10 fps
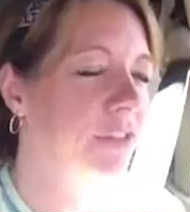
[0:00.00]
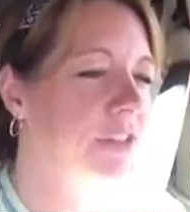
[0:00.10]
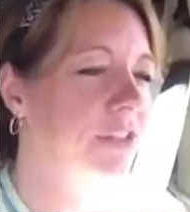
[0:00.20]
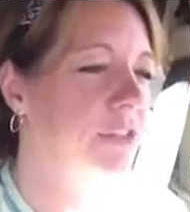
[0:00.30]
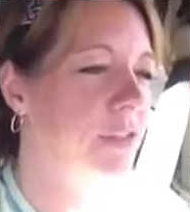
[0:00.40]
when
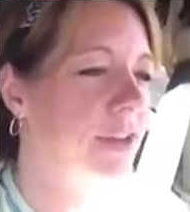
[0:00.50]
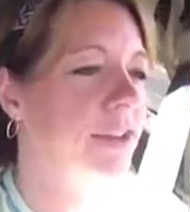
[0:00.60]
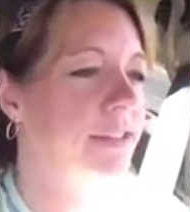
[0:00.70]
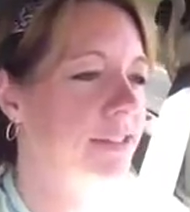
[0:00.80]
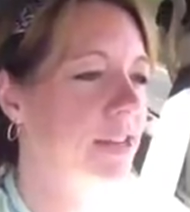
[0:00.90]
you do
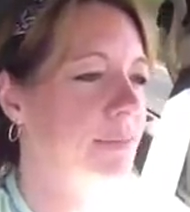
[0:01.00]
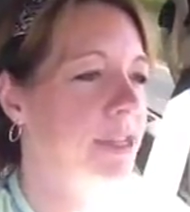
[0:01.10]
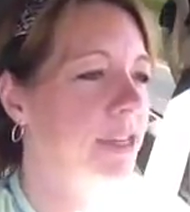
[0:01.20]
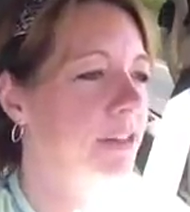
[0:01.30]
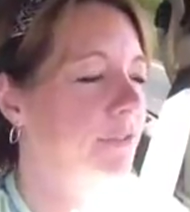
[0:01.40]
that, you stop
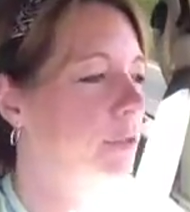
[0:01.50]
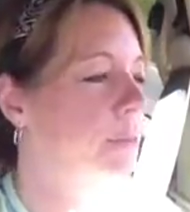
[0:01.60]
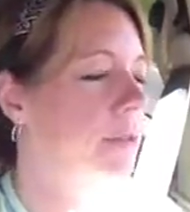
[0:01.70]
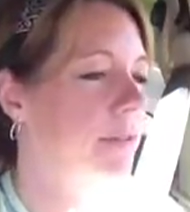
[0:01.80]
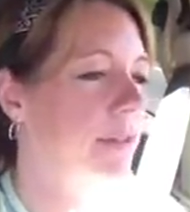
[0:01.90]
taking it for a
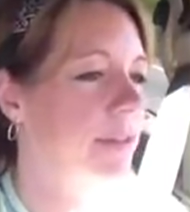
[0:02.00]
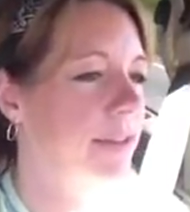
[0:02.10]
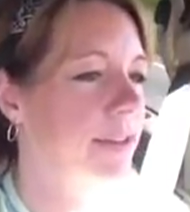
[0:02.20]
month like